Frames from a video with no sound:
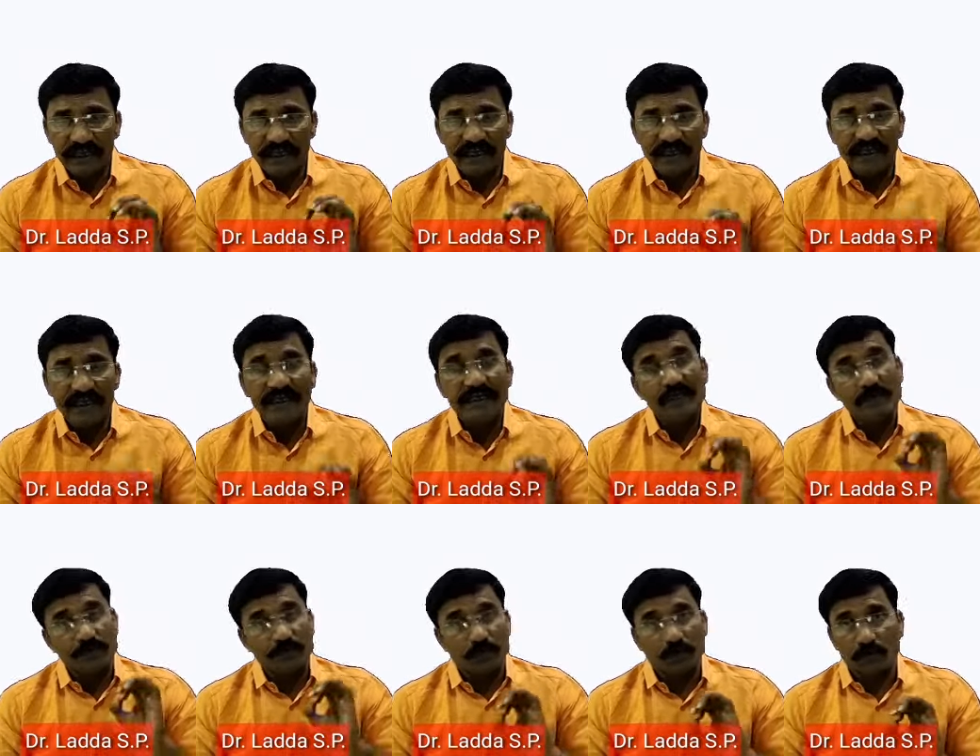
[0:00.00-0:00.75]
and
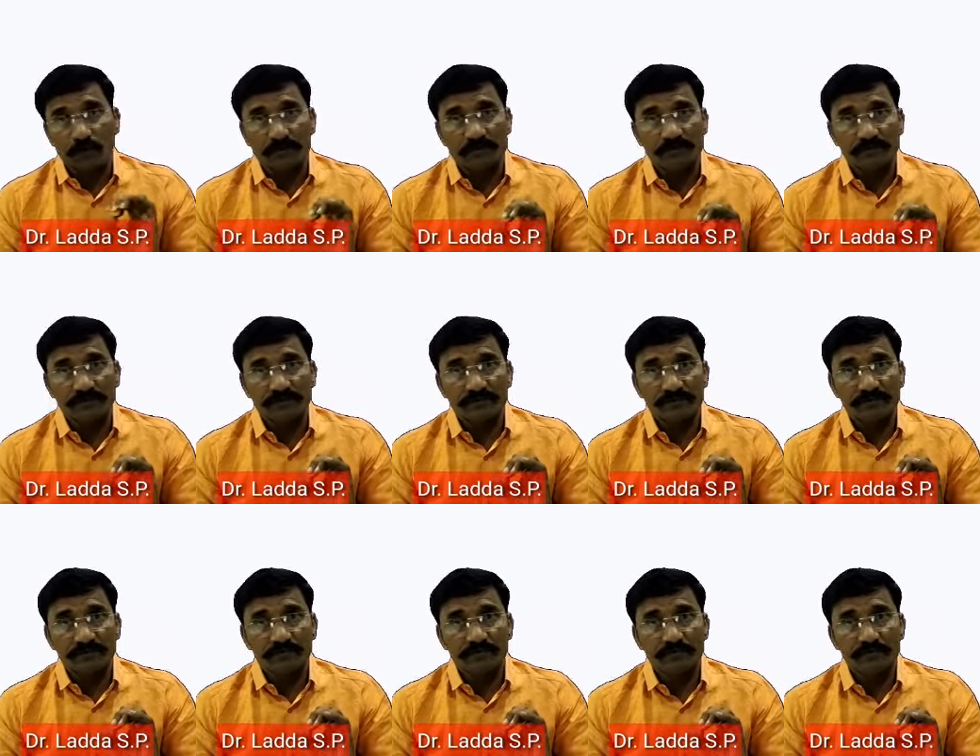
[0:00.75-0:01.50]
gait
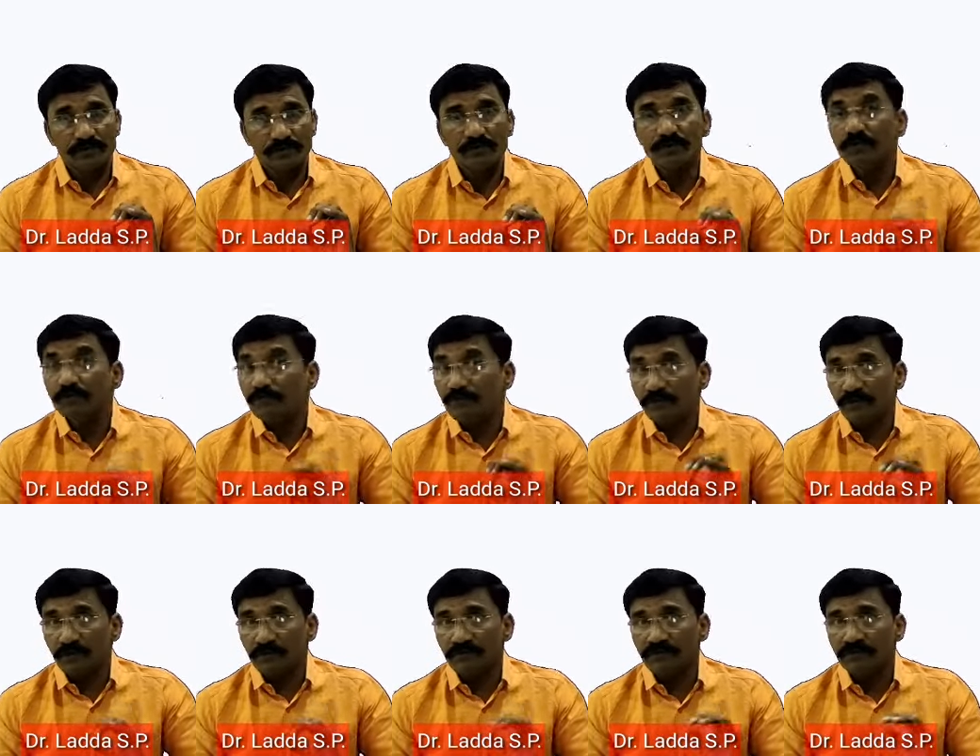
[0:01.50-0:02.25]
problems,
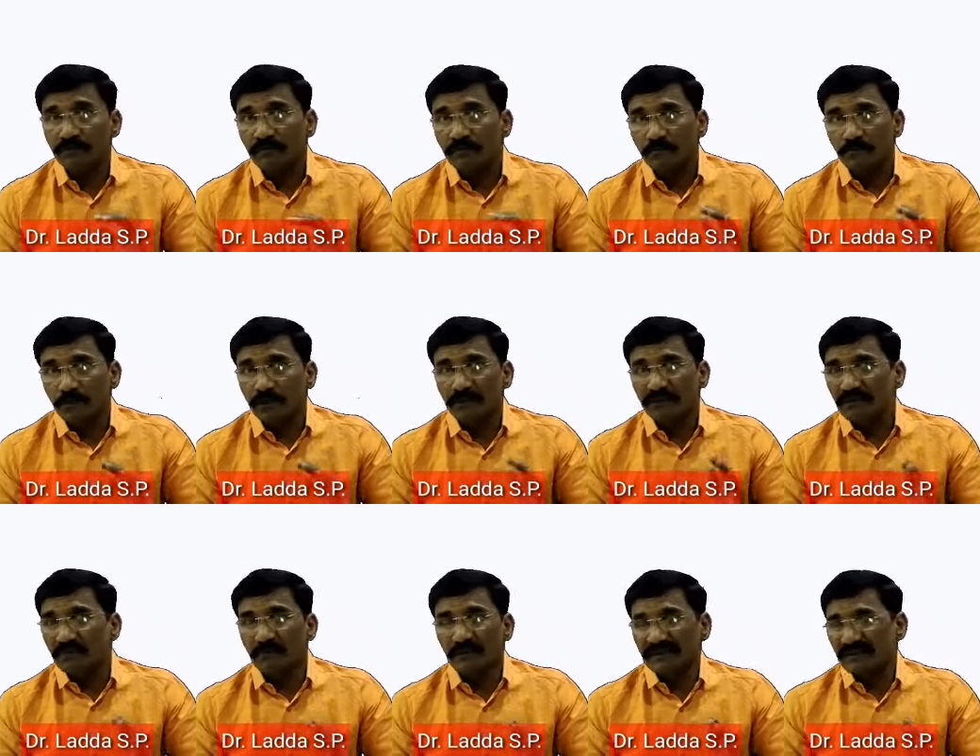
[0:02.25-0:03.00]

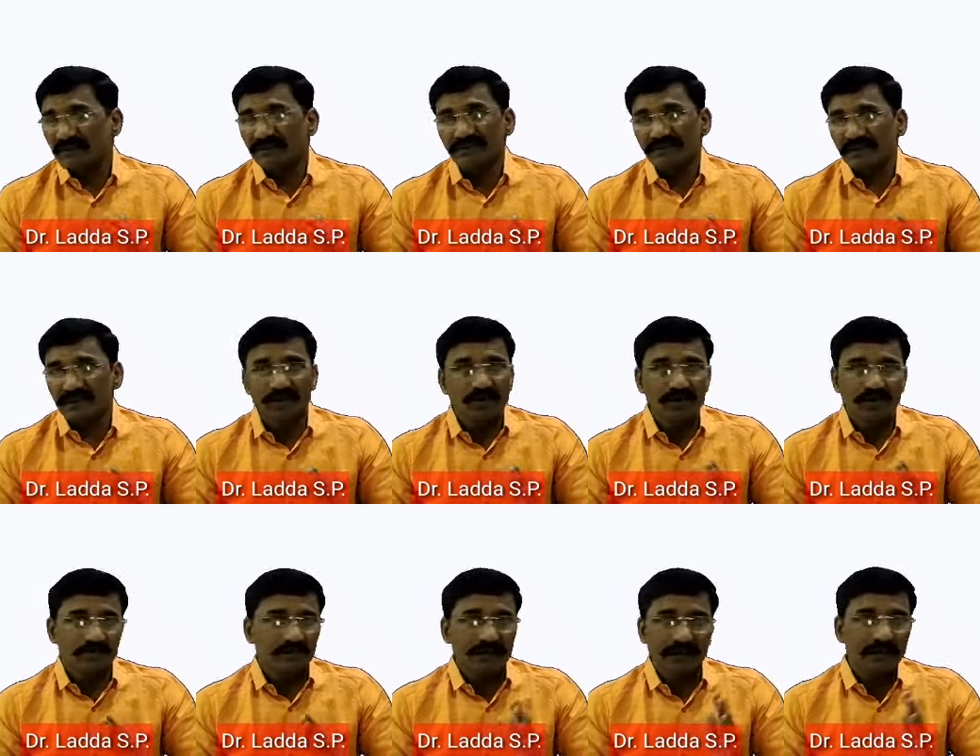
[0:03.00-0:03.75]
because the muscles are
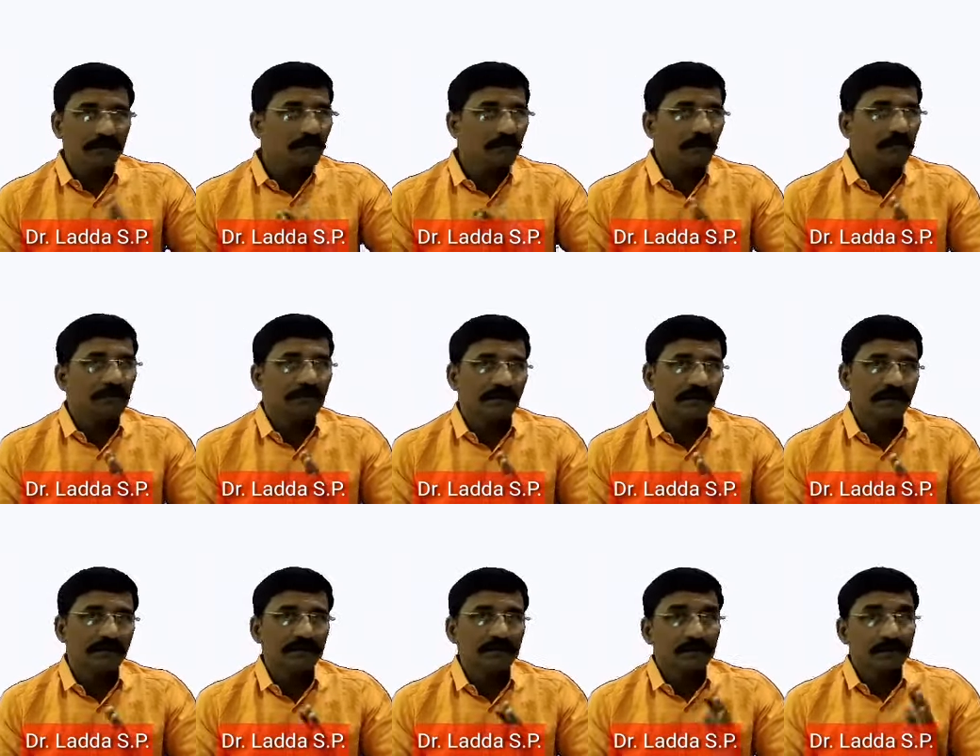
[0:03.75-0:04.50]
not working
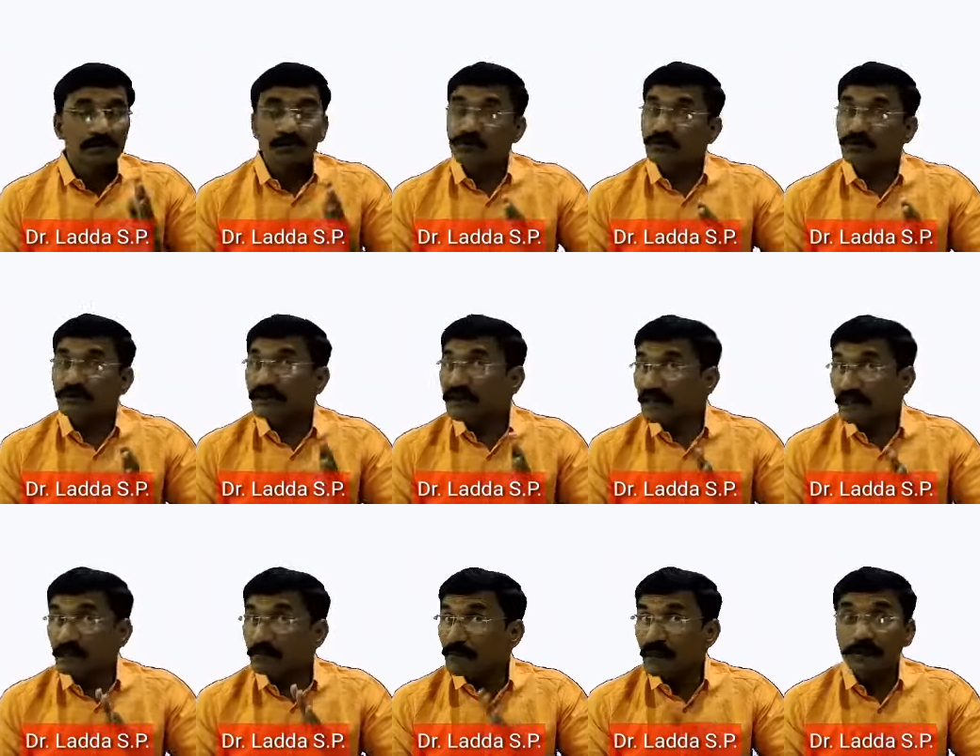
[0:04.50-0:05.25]
properly. So
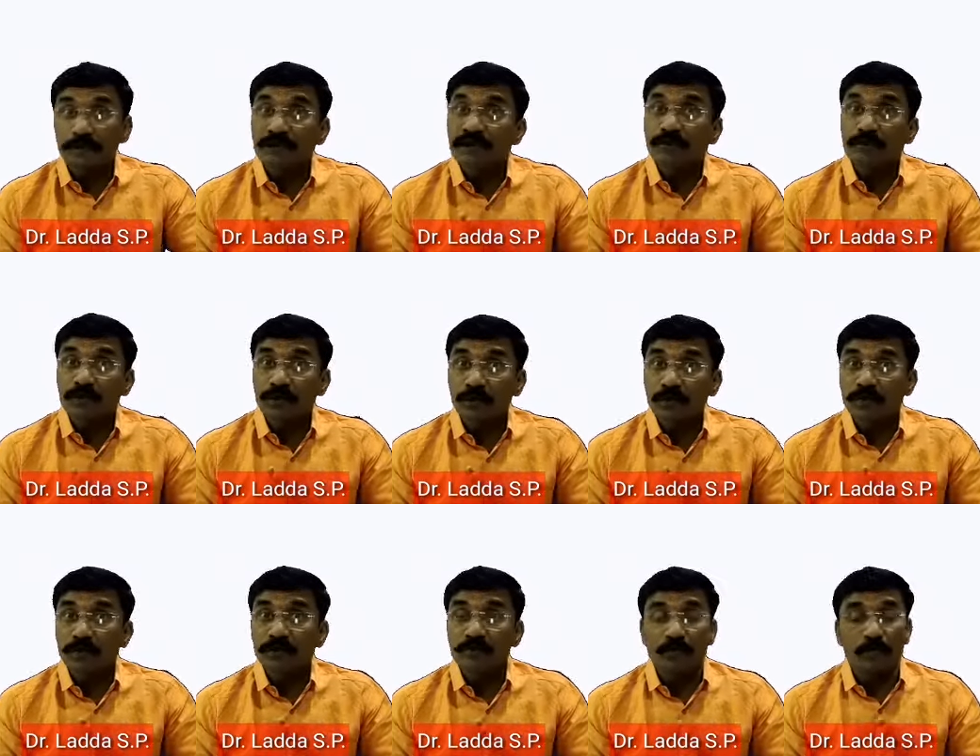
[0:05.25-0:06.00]
there may be a
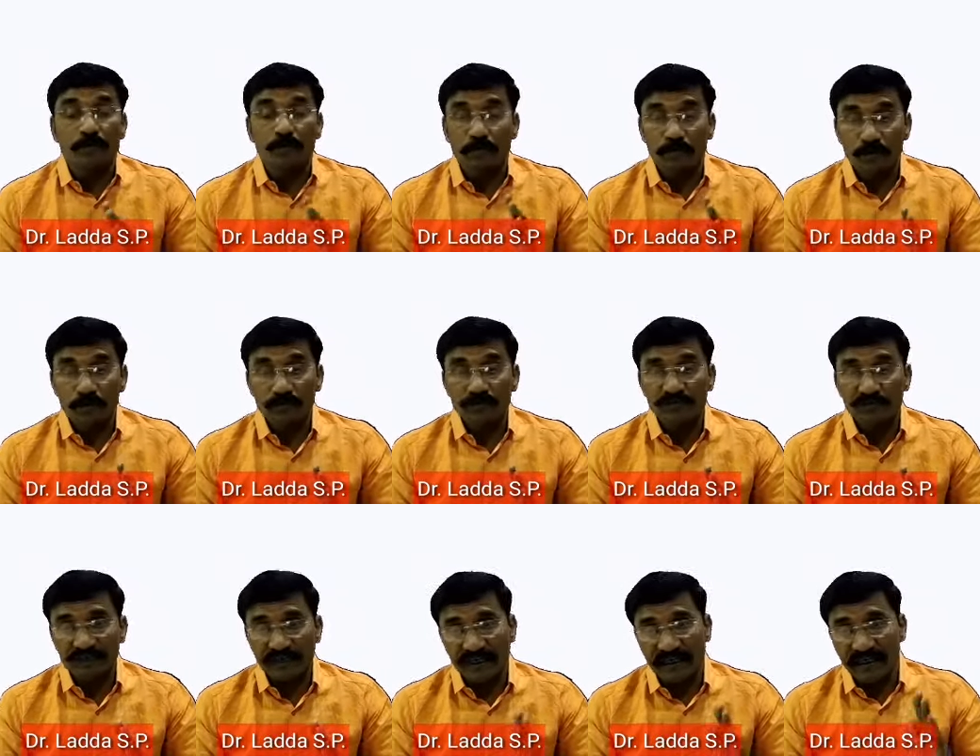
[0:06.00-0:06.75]
problem of
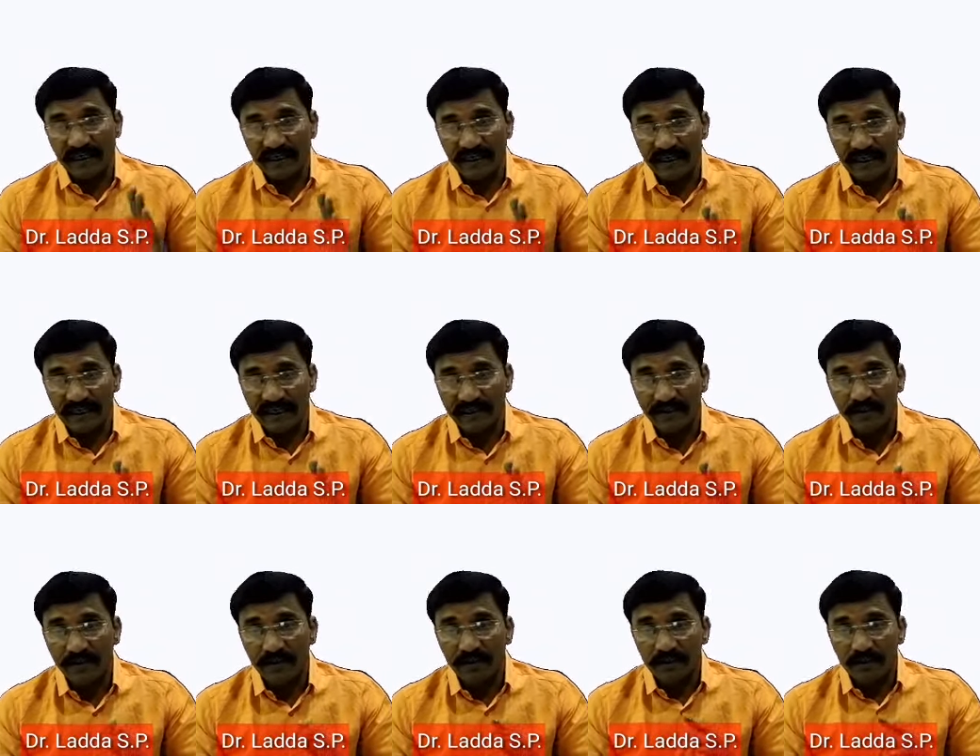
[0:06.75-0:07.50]
posture and
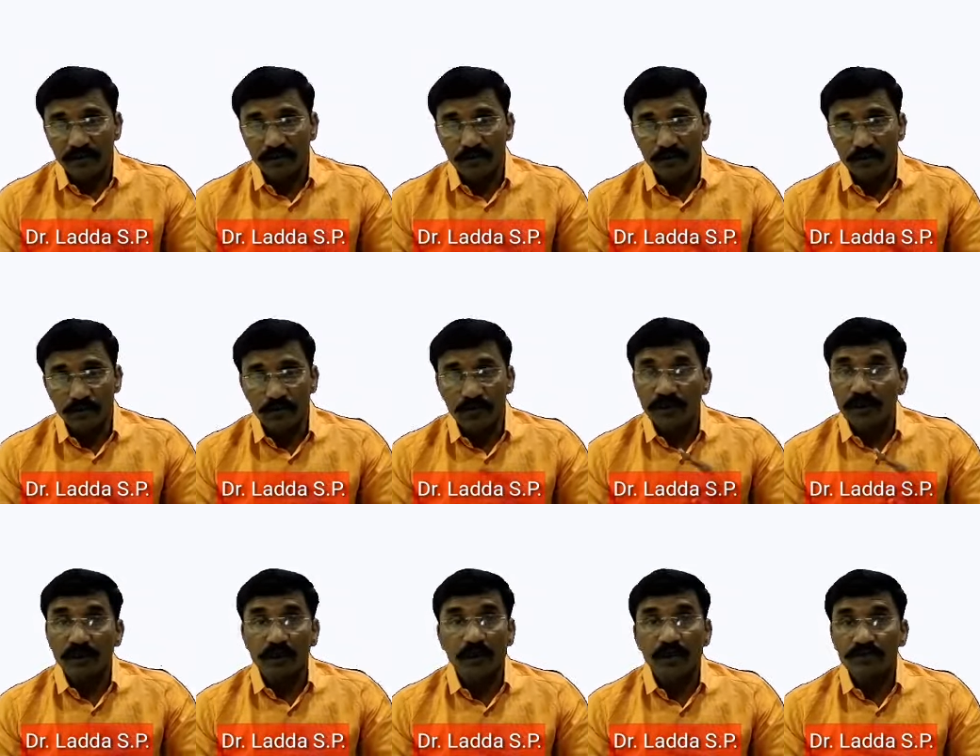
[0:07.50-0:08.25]
gait due to
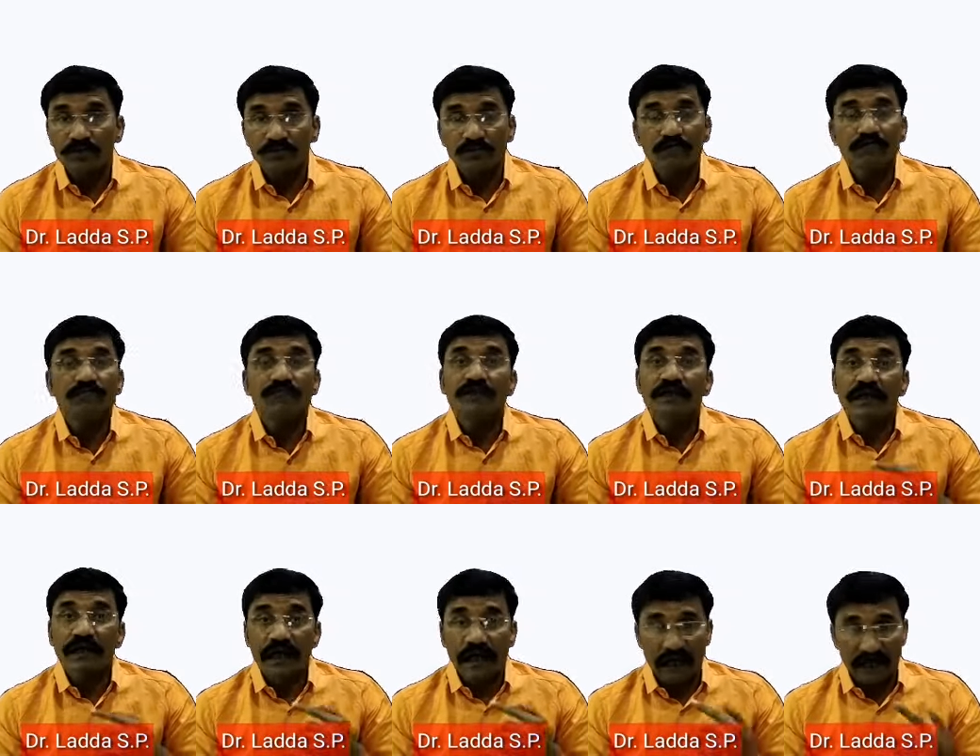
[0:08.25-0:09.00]
the loss of
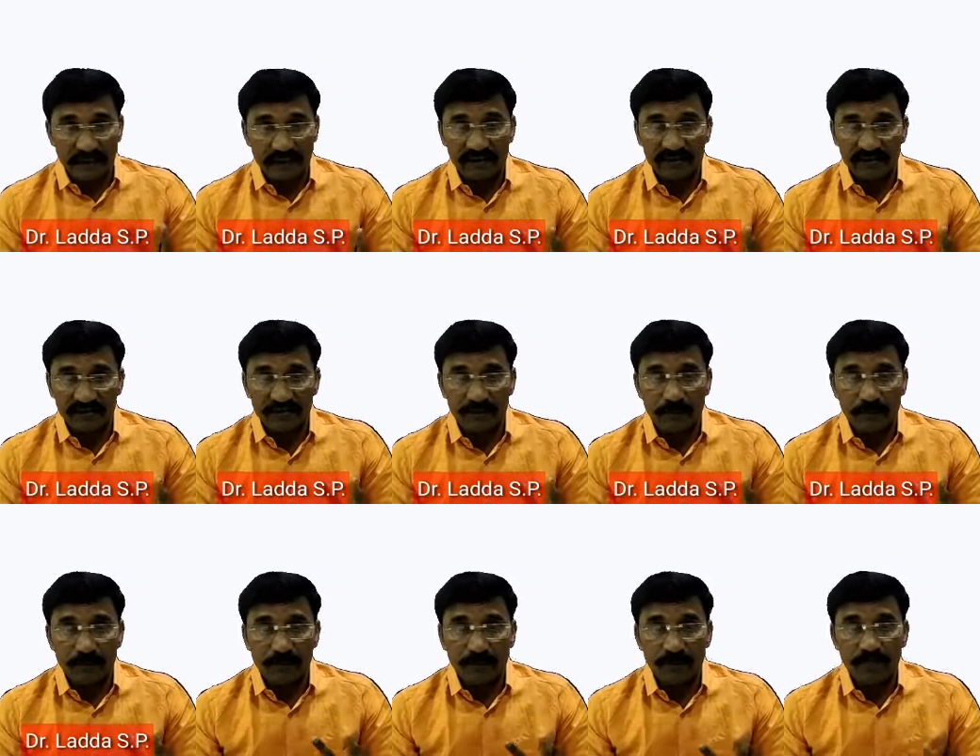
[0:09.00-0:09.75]

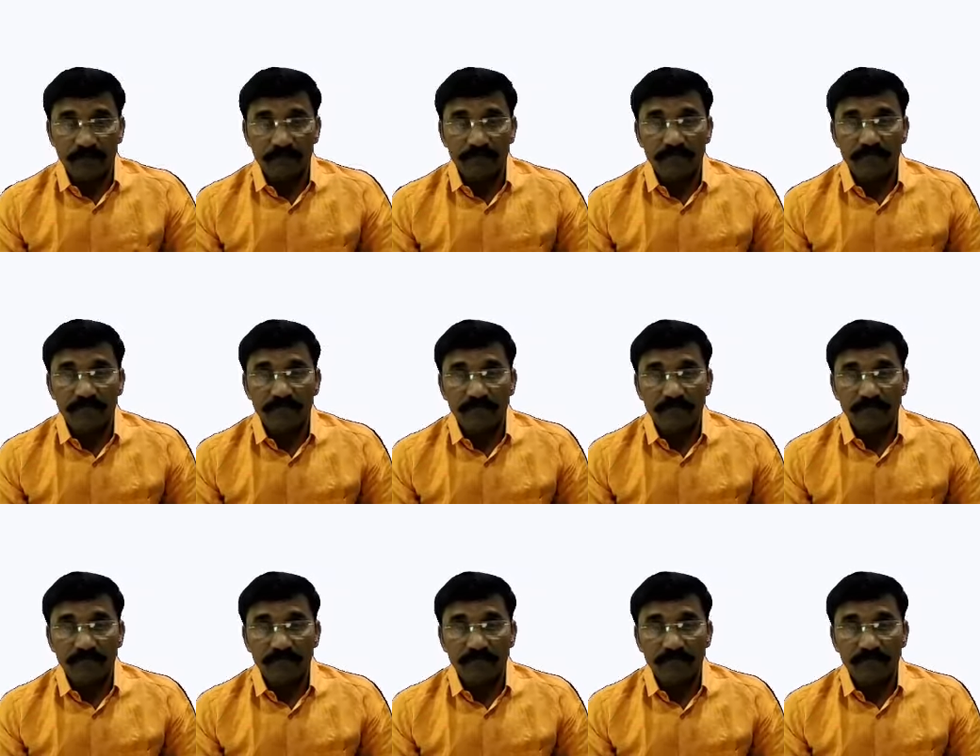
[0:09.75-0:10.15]
adduction power.